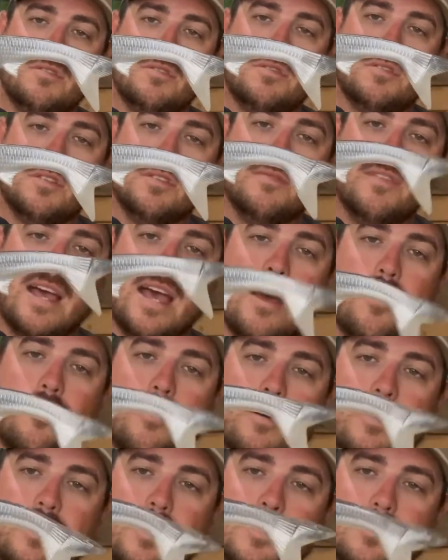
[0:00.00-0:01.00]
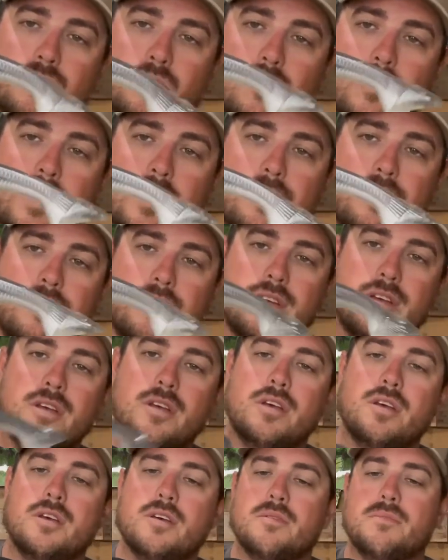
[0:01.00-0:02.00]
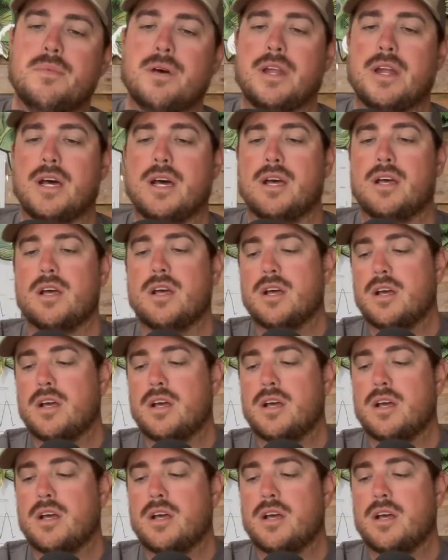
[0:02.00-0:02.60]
devoured as well. But